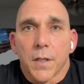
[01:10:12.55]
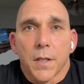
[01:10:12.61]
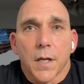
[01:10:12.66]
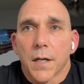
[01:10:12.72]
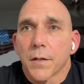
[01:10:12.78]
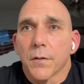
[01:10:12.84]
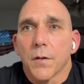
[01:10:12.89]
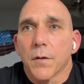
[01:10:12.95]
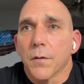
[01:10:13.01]
I
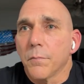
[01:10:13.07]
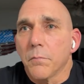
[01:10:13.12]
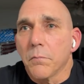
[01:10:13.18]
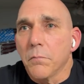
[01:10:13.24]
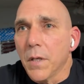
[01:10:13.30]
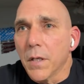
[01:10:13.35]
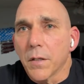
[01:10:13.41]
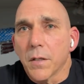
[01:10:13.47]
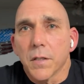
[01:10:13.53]
don't know,
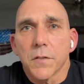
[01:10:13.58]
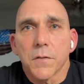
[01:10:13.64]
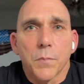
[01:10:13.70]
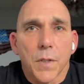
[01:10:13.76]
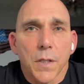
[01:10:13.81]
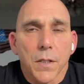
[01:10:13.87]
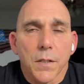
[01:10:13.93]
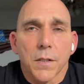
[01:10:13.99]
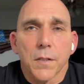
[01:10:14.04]
millions,
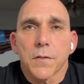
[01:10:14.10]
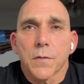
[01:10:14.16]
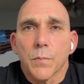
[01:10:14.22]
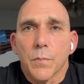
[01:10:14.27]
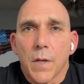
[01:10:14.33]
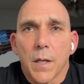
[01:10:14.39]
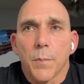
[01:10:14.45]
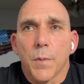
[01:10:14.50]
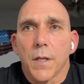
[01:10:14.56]
billions,
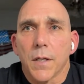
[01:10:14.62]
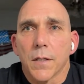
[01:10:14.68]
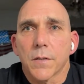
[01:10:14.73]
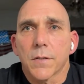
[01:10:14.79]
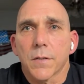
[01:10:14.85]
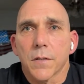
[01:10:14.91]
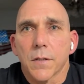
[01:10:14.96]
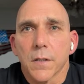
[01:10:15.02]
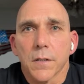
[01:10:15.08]
maybe.
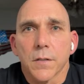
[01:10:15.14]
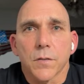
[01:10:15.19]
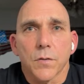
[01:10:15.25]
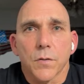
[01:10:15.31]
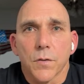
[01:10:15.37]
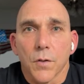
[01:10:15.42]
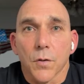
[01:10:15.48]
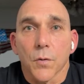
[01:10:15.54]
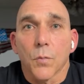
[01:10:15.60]

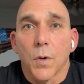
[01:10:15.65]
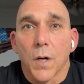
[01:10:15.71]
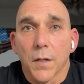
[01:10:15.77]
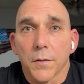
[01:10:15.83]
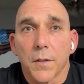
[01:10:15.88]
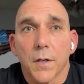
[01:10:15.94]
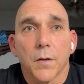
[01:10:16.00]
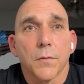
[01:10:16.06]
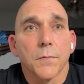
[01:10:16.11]
They're well
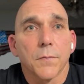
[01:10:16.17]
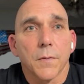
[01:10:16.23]
known.